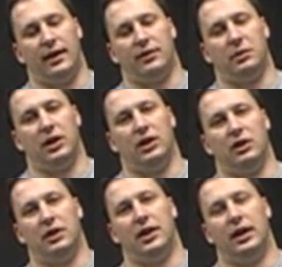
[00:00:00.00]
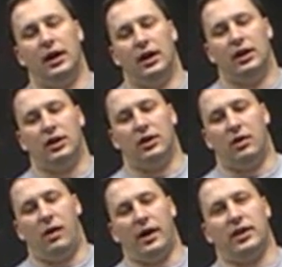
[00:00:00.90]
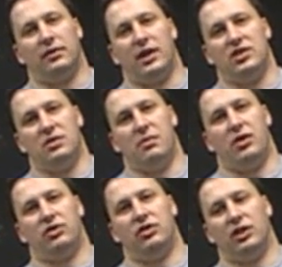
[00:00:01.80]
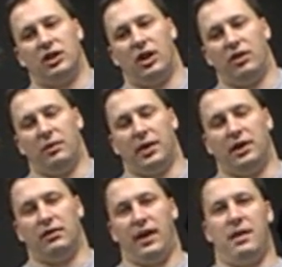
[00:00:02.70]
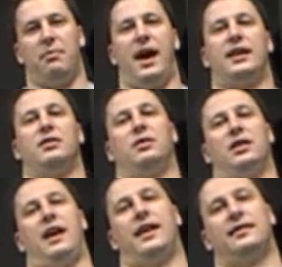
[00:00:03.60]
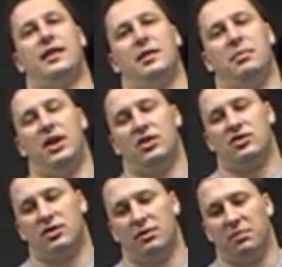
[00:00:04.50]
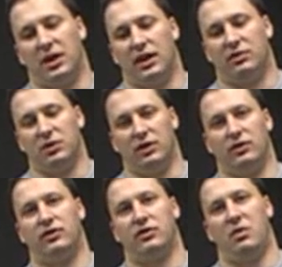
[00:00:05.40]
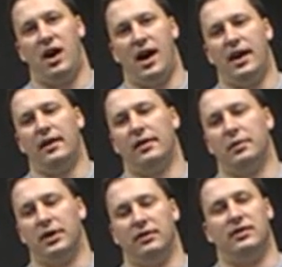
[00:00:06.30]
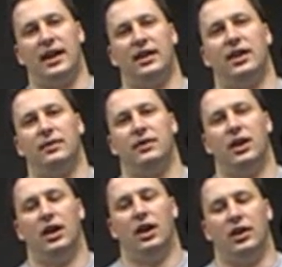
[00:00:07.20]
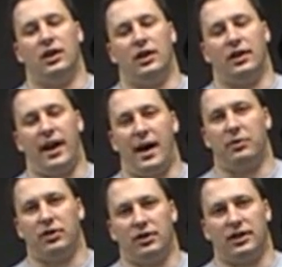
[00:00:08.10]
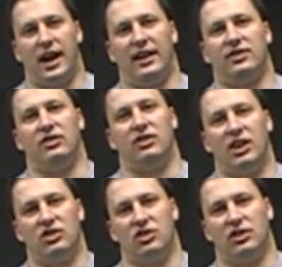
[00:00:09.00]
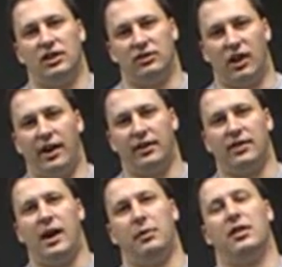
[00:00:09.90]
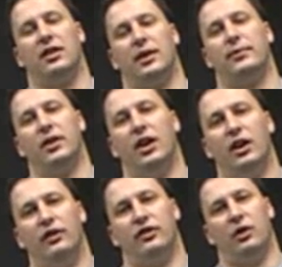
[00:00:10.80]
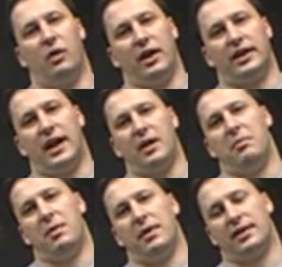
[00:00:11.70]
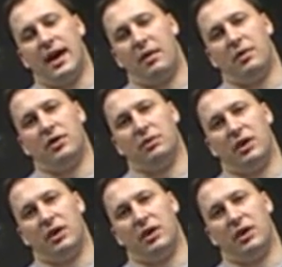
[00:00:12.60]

there is when you do it, you don't want your range of motion to go to where you lay back and relax on the bench, because when you squat or when you deadlift, your abs are in constant tension the entire time of the lift. So you want to kind of mimic that with